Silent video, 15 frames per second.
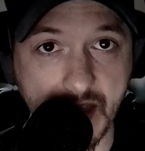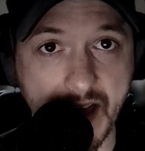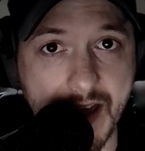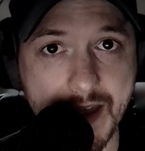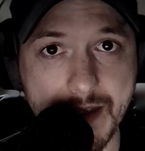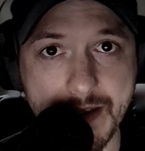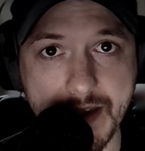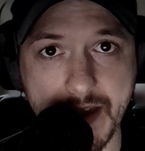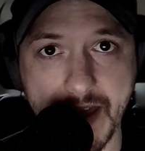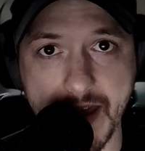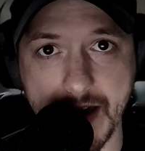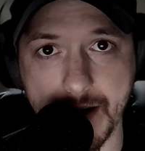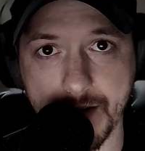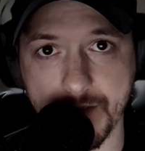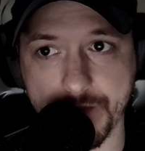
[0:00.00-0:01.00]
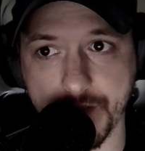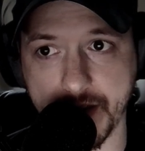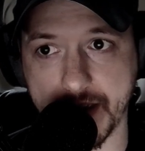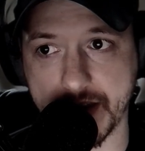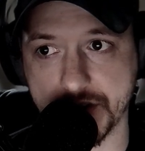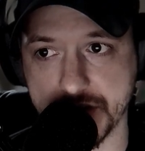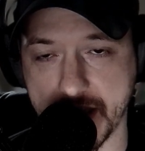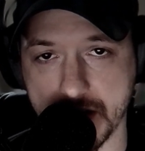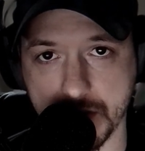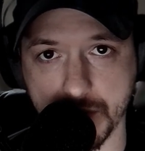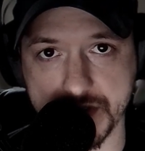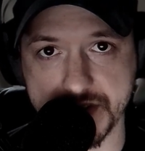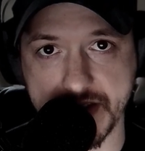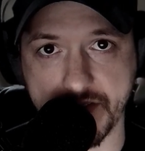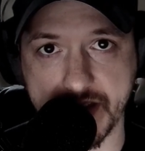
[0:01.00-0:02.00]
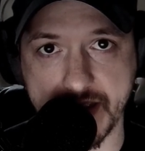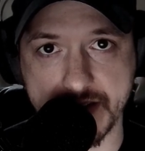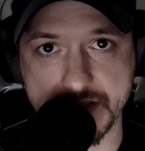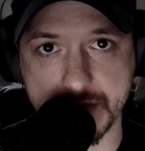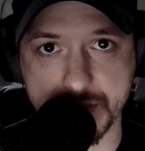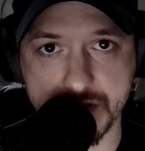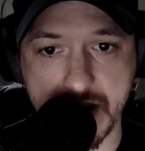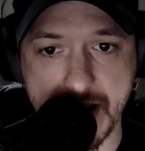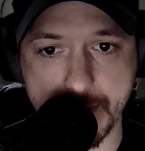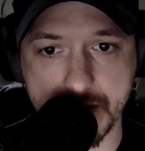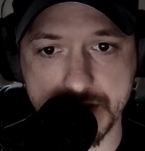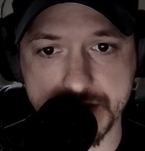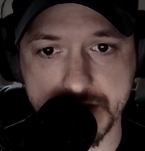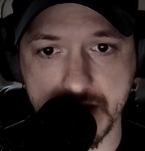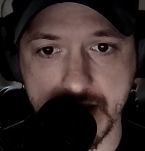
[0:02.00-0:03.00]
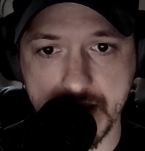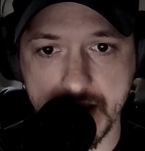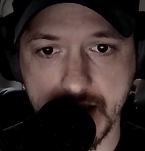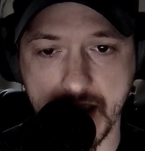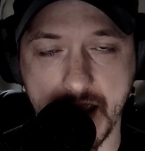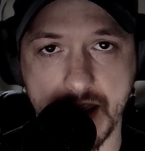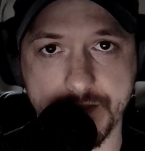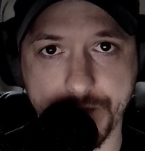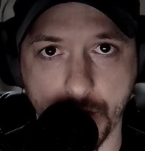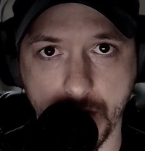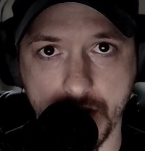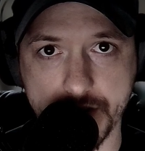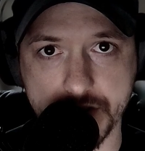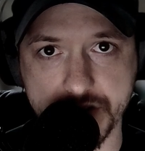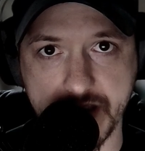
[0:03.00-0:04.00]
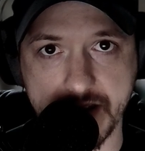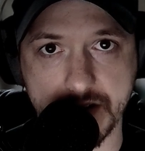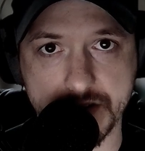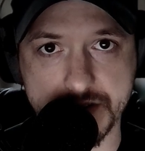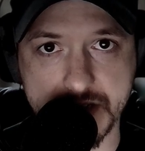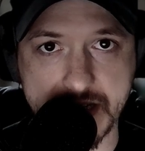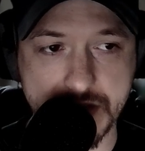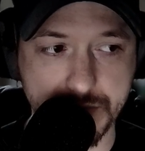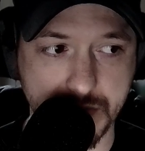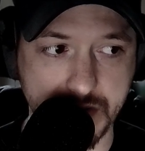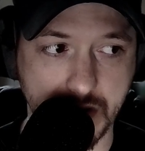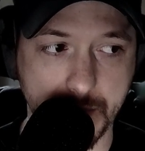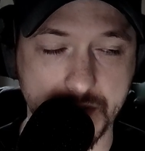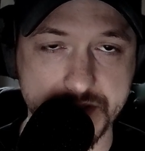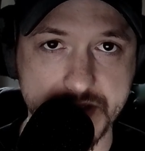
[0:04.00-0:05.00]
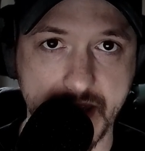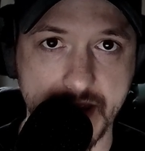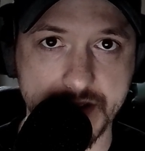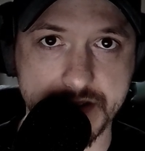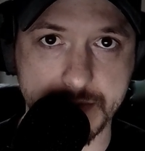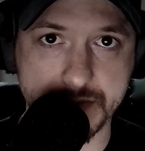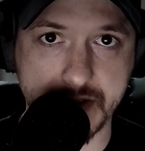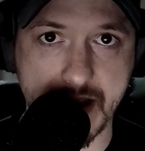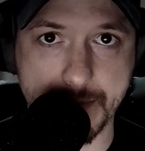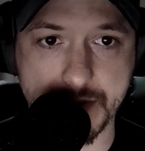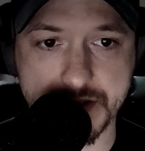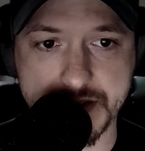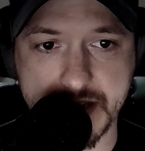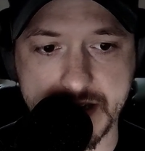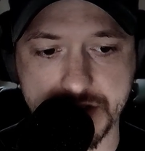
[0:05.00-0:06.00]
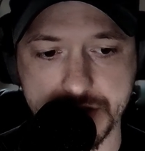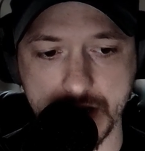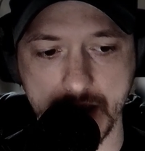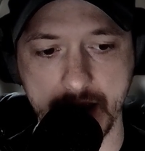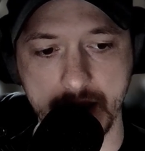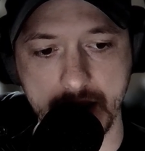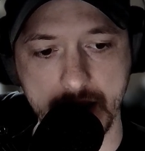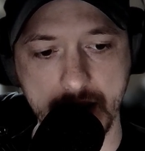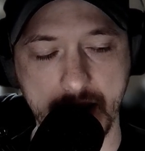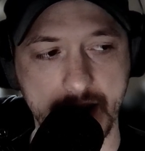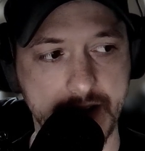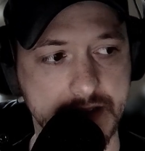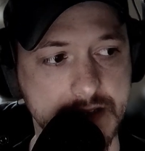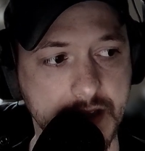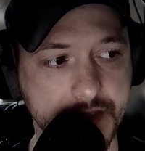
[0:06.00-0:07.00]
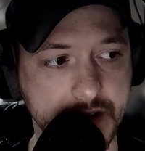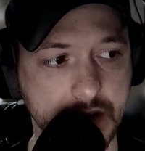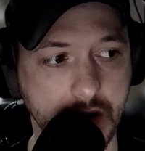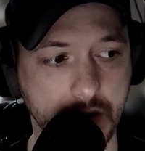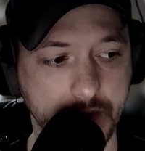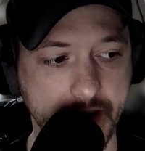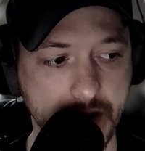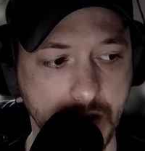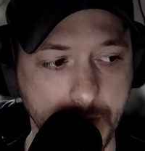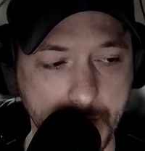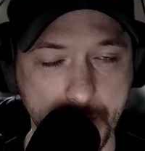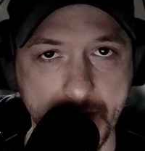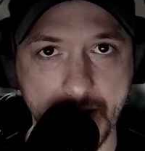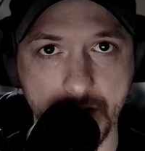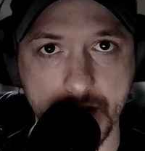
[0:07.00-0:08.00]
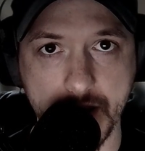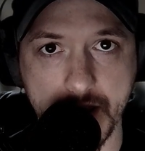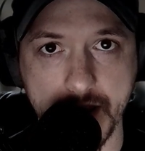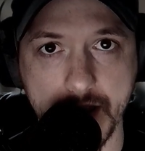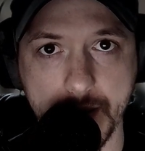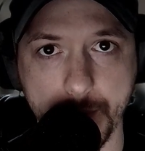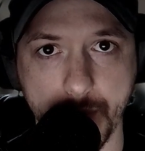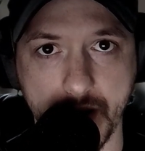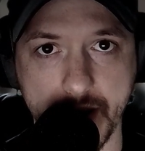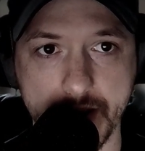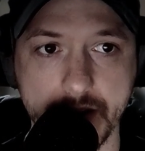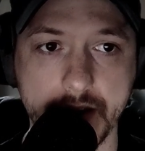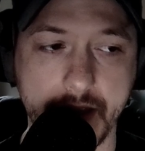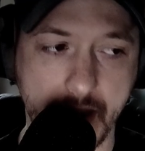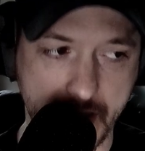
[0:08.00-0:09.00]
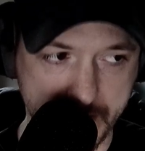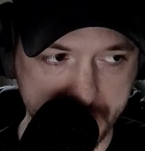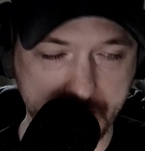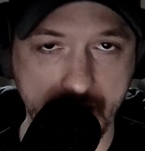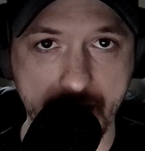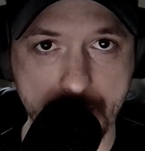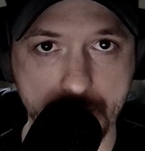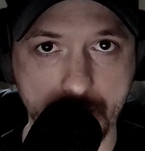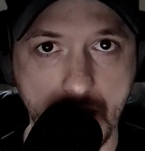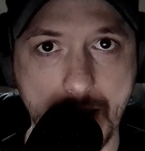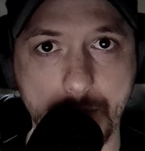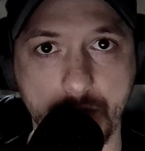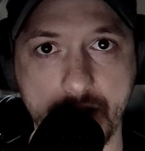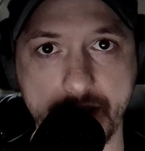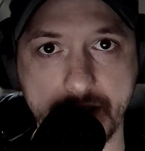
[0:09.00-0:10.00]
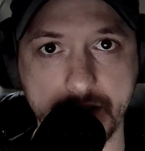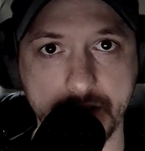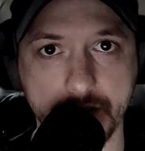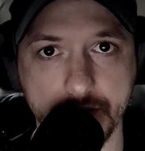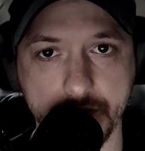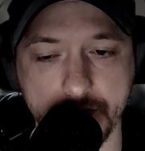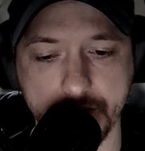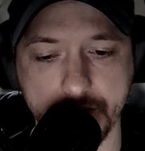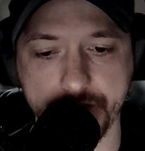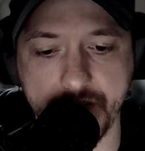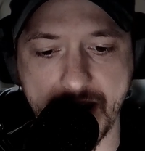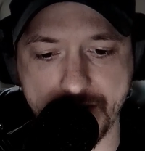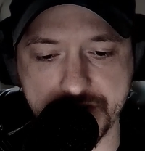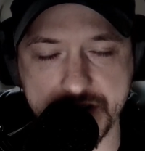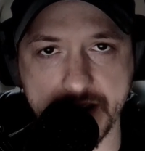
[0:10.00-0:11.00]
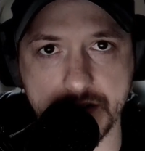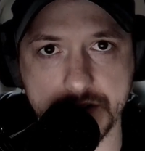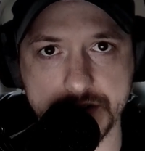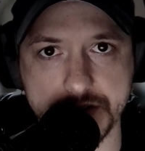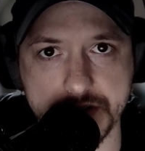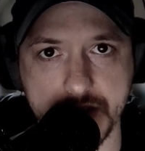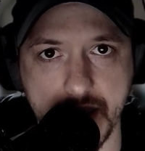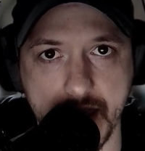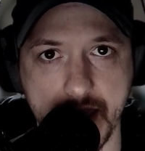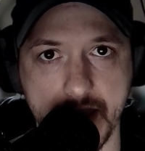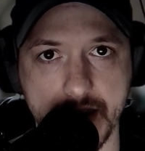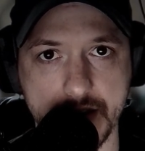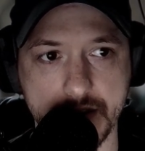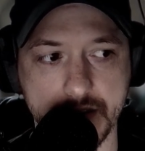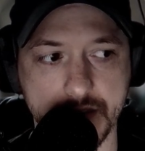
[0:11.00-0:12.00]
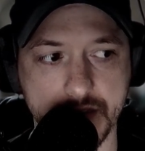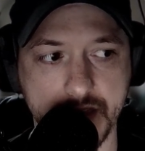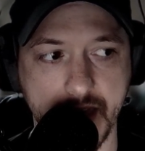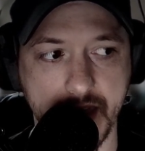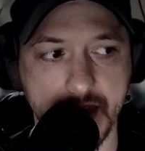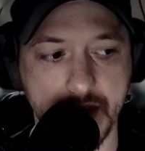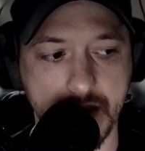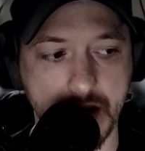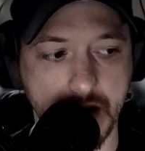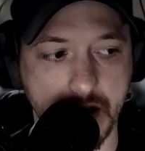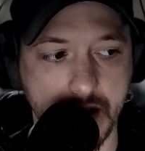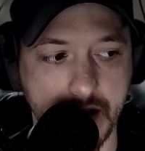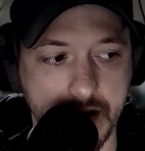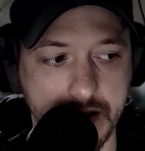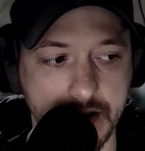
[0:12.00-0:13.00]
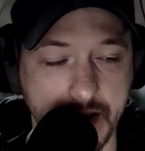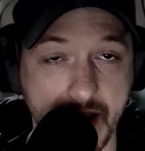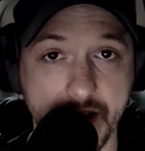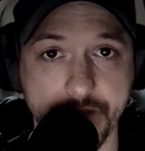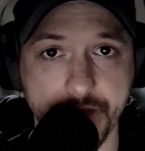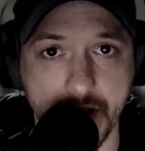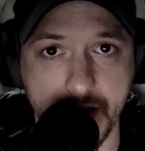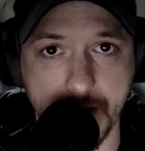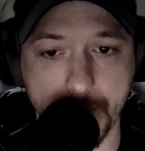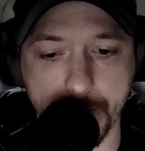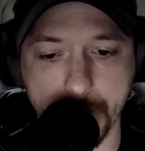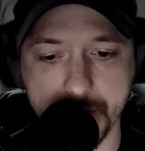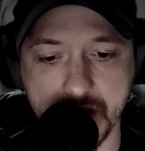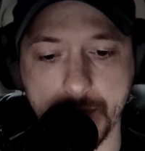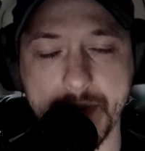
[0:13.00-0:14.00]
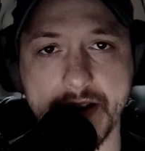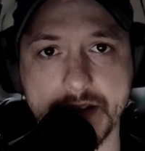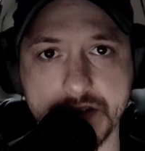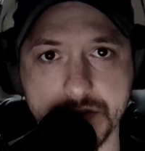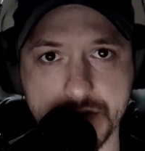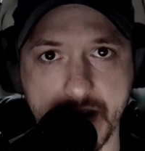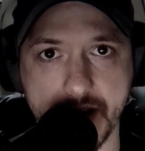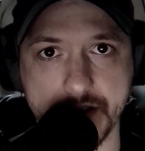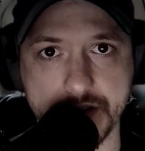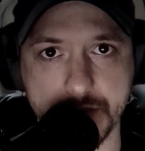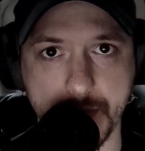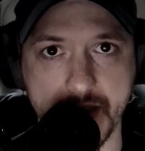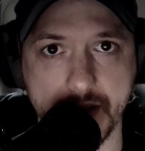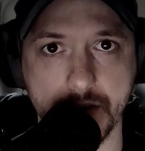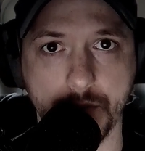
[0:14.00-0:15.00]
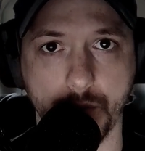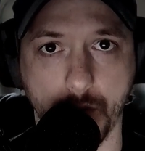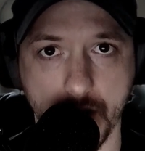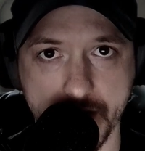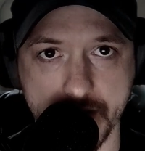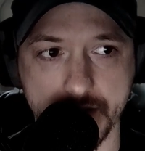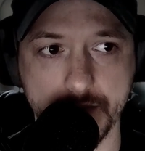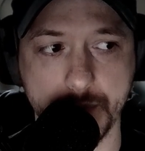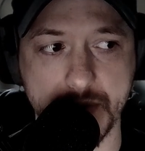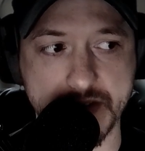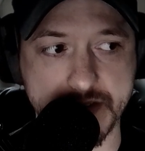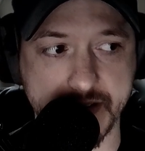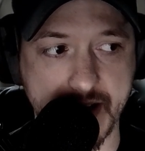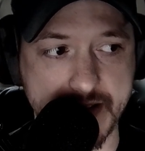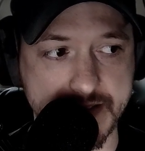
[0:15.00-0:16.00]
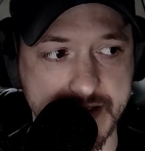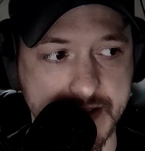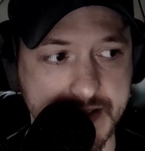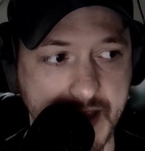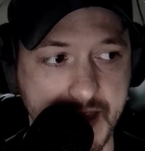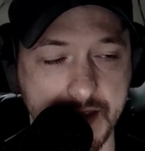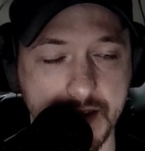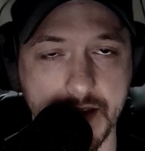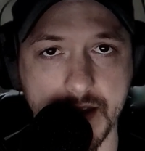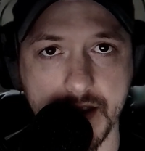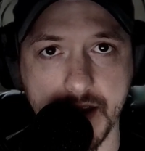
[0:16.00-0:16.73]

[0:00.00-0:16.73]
I have a channel with 78 subscribers and four other channels, each with almost 10 subscribers each. And it's nothing to write home about, but yeah, I'm running five channels, and they are, I've committed to try to make one piece of content a day.